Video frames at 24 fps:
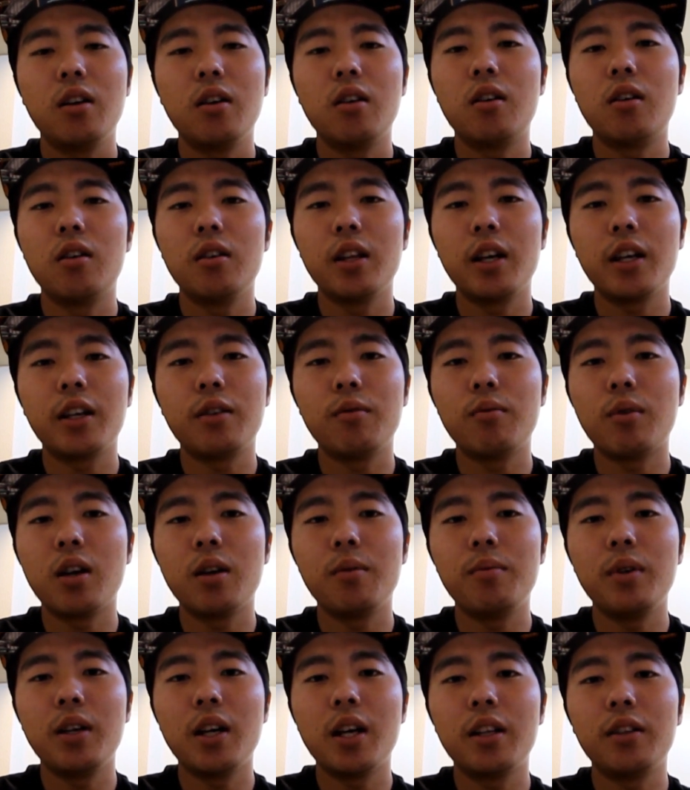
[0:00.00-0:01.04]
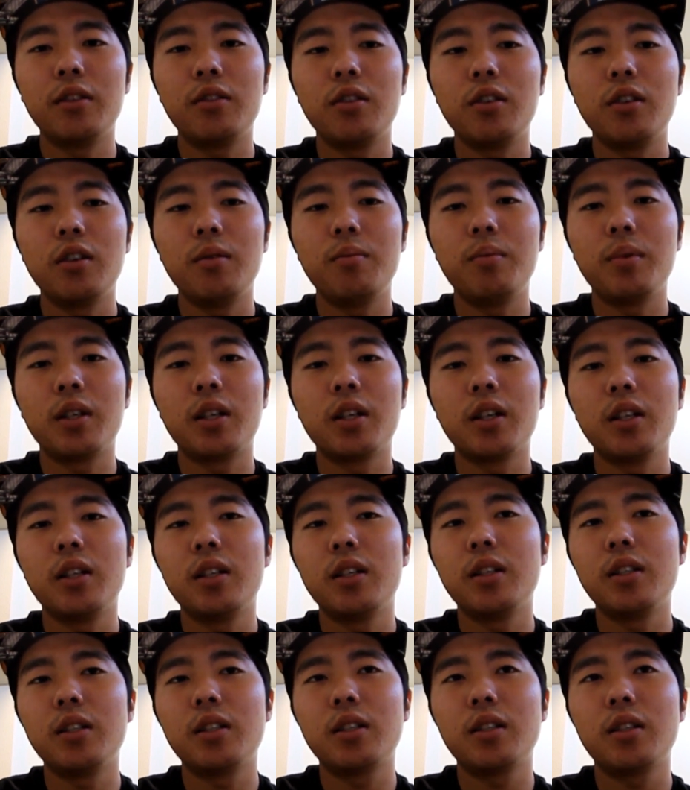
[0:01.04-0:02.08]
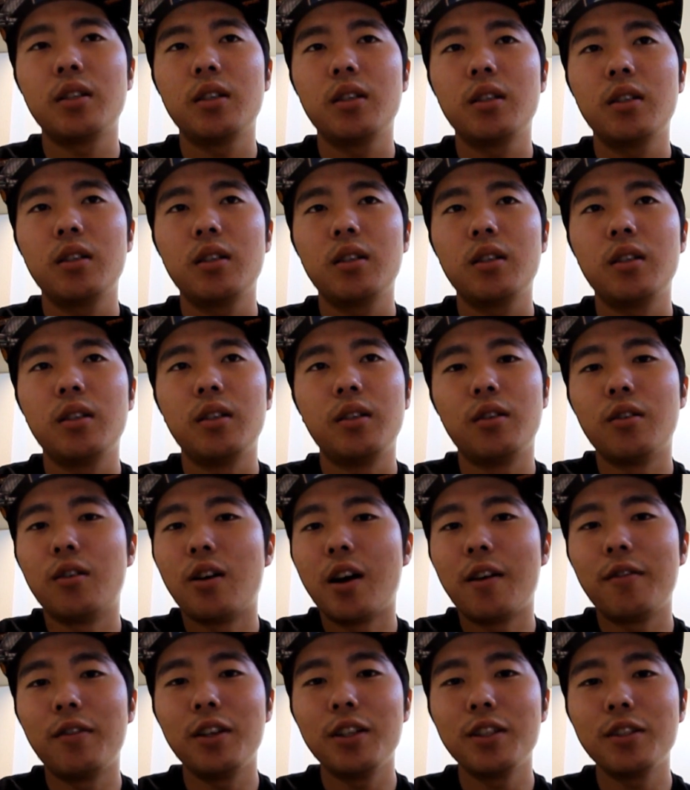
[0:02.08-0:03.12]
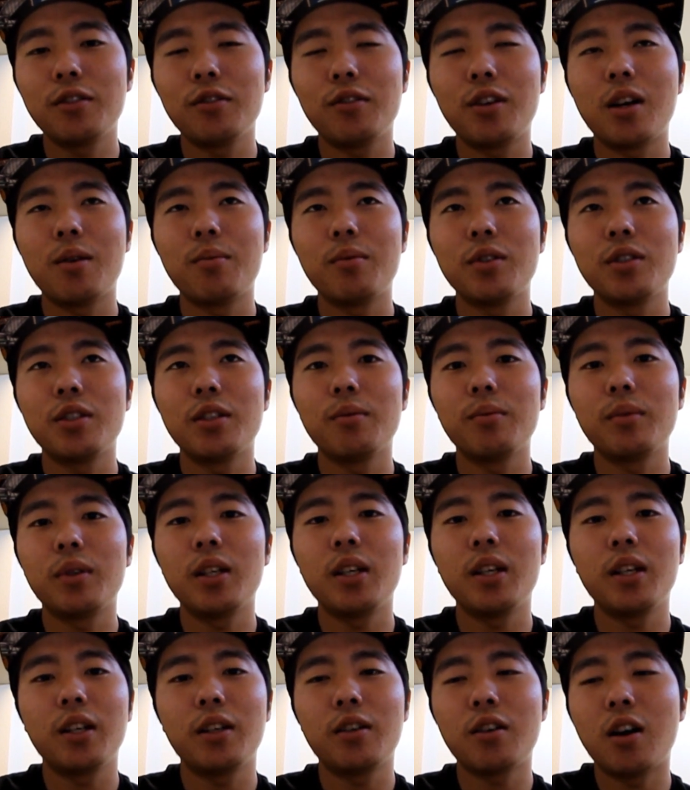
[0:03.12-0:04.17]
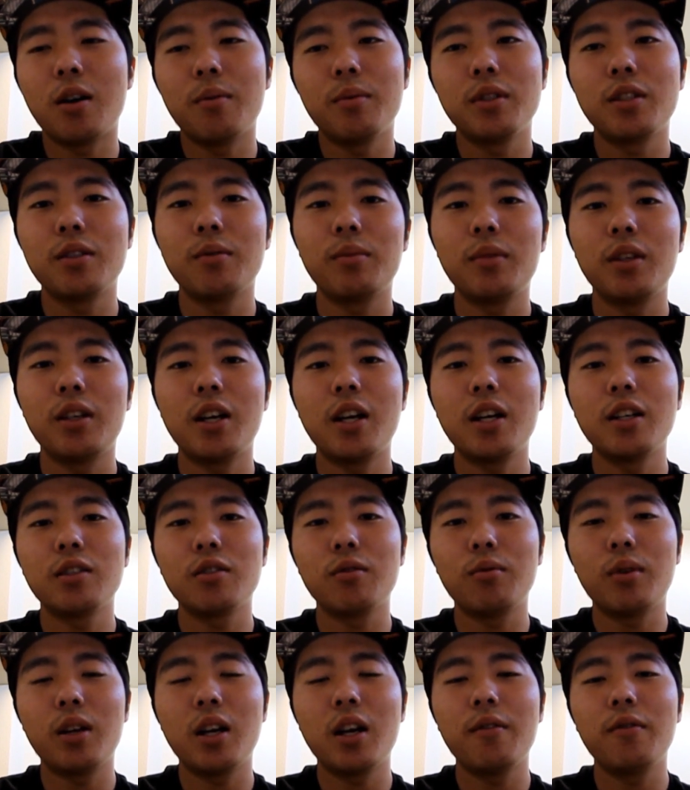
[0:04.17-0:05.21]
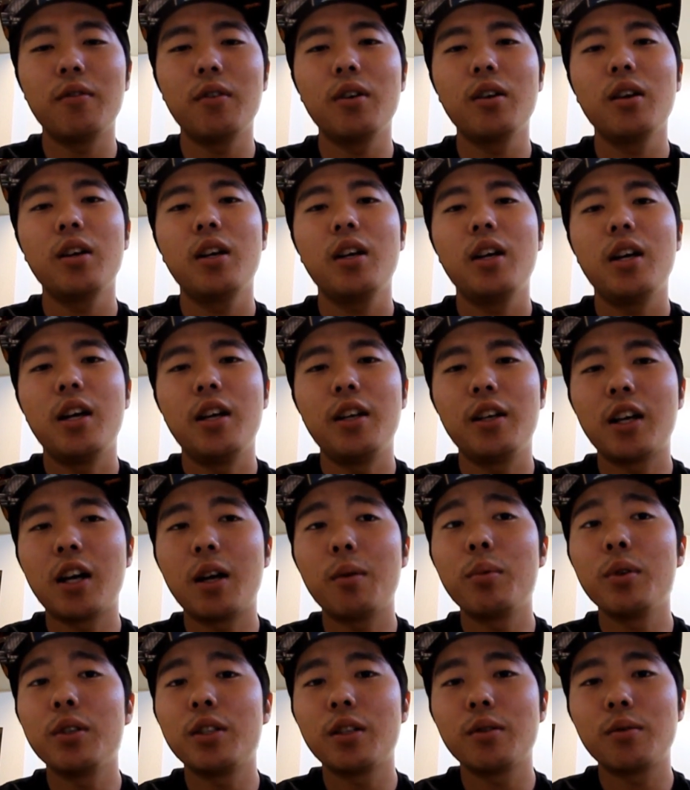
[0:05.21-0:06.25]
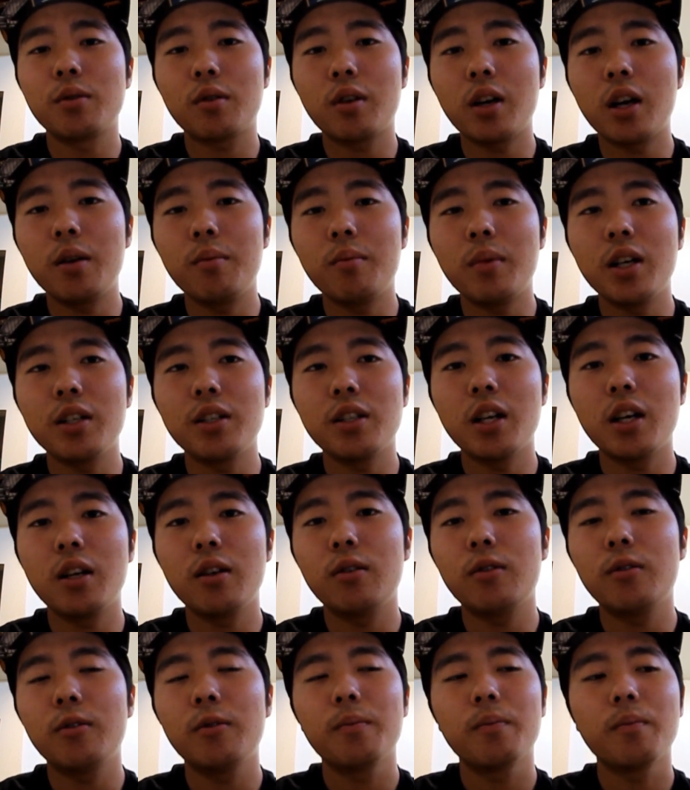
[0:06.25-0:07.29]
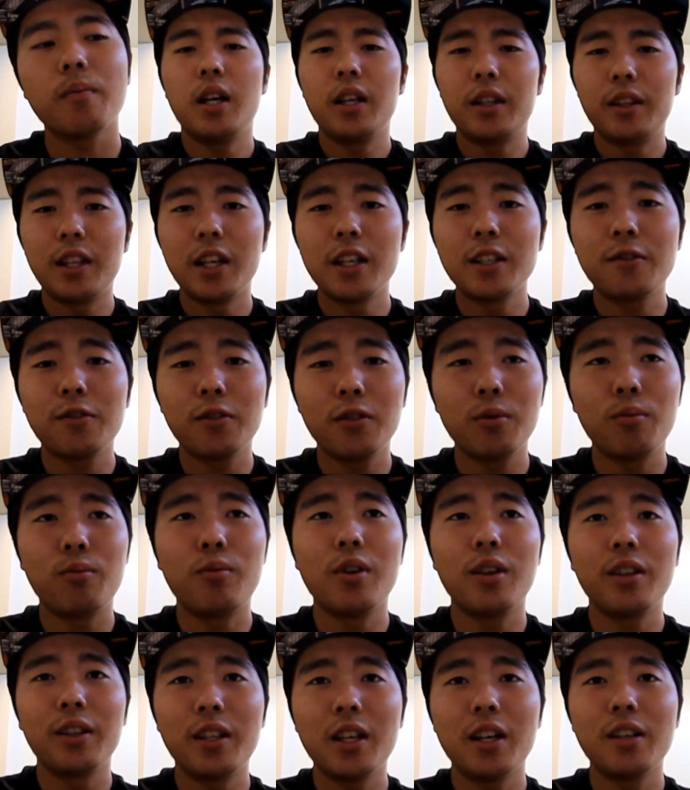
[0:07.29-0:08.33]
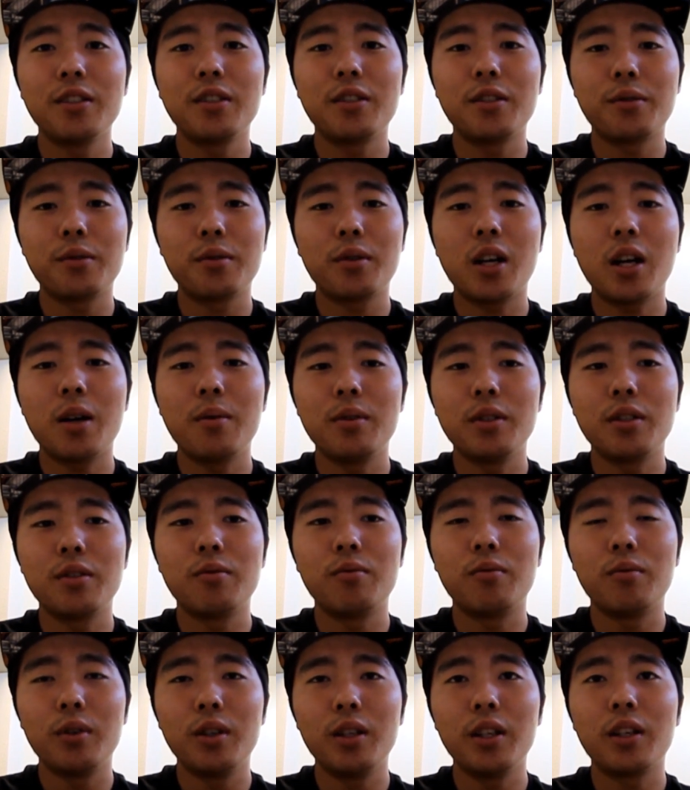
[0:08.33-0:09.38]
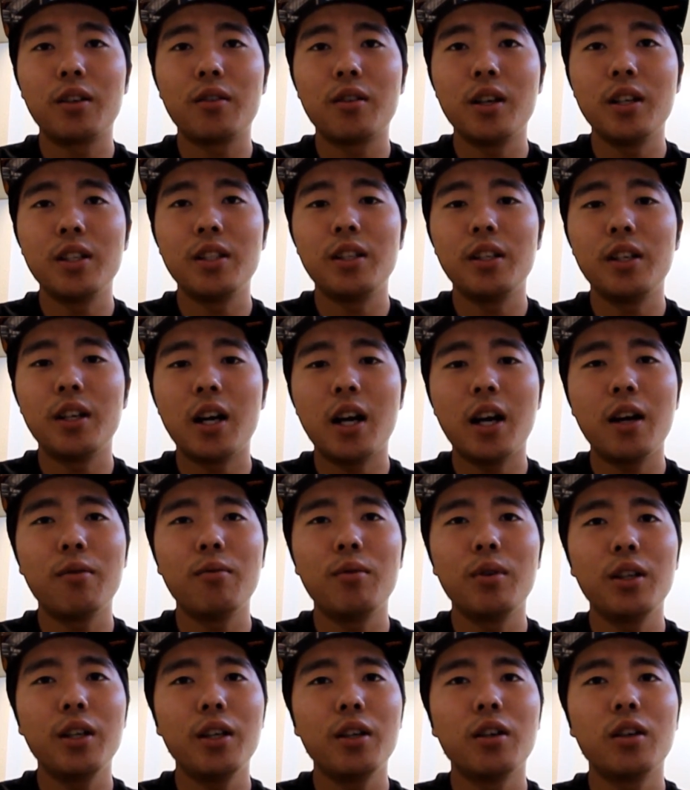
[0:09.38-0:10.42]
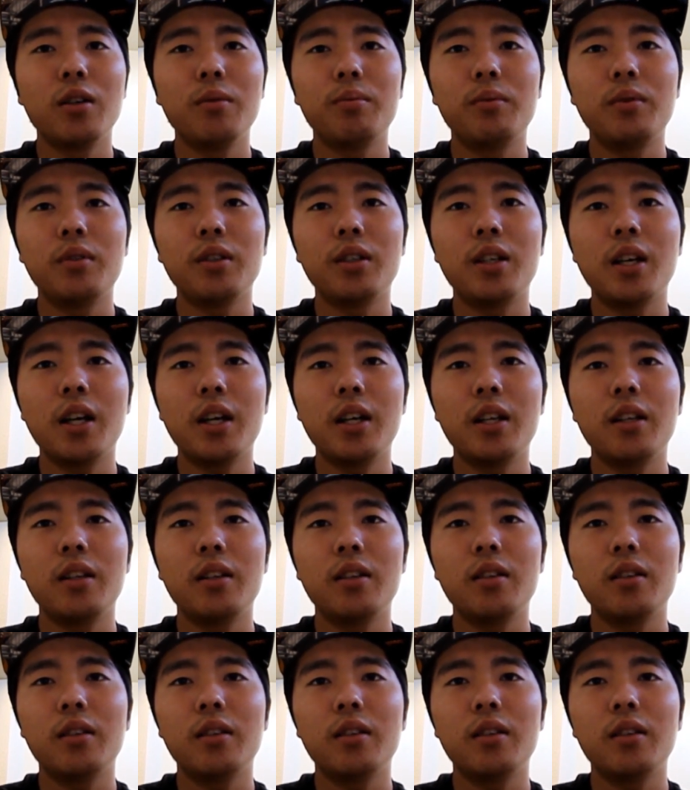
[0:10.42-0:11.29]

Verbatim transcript: oh, like you wanna be entered because you don't have an Instagram or something, comment something nice or whatever. you gotta be subscribed to my channel. Yeah, thanks for 1,000 subscribers. It's really crazy. I really hope to get